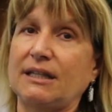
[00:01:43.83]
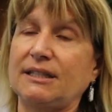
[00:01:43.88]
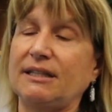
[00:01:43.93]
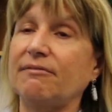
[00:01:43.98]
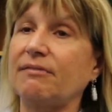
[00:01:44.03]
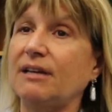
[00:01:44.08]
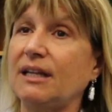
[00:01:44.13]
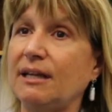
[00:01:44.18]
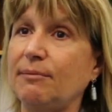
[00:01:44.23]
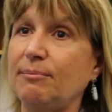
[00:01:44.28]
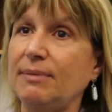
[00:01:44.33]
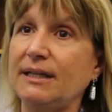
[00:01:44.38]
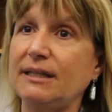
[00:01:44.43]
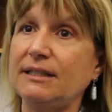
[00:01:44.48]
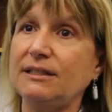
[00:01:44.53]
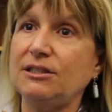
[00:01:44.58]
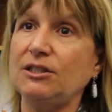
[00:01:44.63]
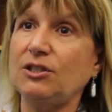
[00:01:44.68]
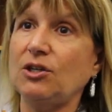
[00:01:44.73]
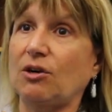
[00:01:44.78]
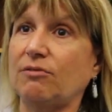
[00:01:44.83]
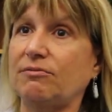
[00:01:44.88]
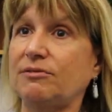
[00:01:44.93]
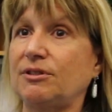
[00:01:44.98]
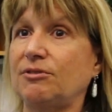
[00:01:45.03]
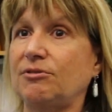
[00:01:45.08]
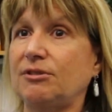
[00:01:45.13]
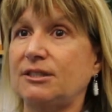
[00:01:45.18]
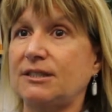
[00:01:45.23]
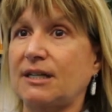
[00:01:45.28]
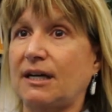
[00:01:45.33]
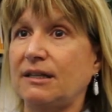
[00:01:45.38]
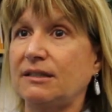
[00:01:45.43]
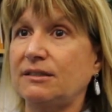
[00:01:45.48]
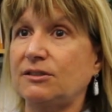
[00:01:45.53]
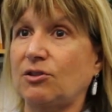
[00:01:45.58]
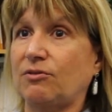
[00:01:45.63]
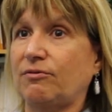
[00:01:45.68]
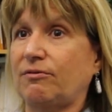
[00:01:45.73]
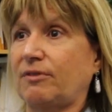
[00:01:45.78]
the availability of the
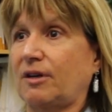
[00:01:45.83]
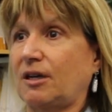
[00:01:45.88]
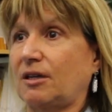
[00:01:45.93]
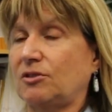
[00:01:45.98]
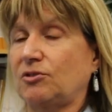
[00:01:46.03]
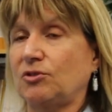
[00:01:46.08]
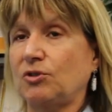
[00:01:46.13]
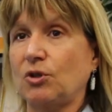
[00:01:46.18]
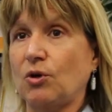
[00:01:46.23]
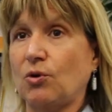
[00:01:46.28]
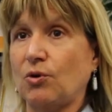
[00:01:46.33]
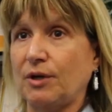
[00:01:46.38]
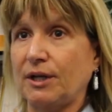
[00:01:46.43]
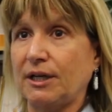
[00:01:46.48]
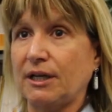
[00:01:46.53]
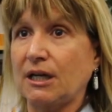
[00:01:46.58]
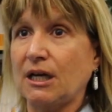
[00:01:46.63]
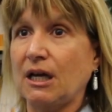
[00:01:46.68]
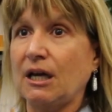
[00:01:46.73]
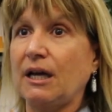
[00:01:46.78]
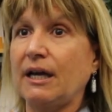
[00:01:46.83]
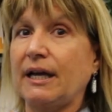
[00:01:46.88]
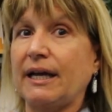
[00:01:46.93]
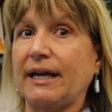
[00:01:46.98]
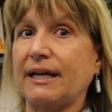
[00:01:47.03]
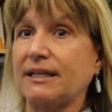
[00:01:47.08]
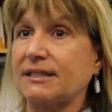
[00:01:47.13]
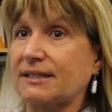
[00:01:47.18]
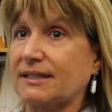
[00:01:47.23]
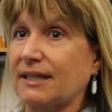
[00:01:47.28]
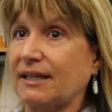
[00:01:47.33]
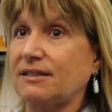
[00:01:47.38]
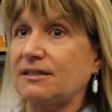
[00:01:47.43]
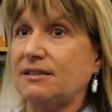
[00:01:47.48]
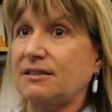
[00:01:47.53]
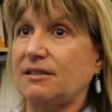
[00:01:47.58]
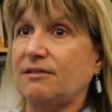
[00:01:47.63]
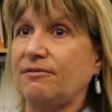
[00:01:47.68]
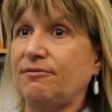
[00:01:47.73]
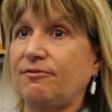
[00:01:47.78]
results of an ongoing
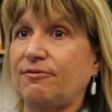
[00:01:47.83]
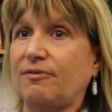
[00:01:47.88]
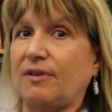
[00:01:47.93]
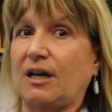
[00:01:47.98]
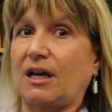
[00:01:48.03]
extensive